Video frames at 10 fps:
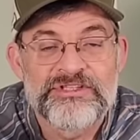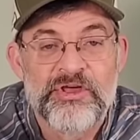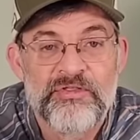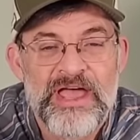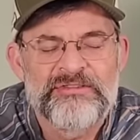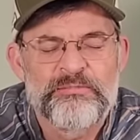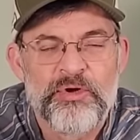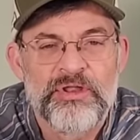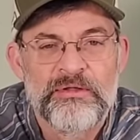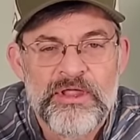so that's
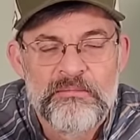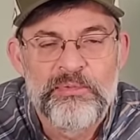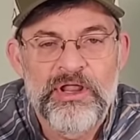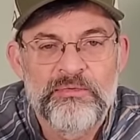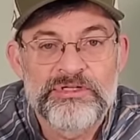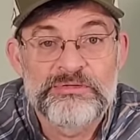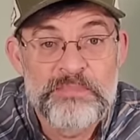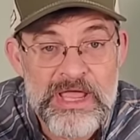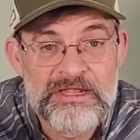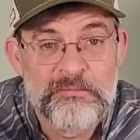pretty pretty
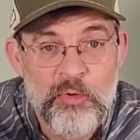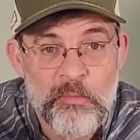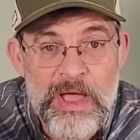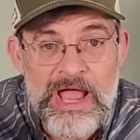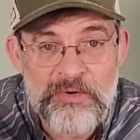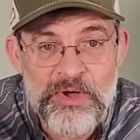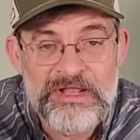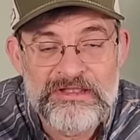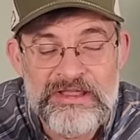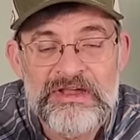respectable pack
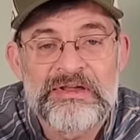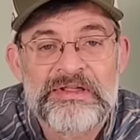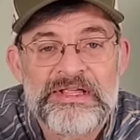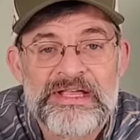weight there.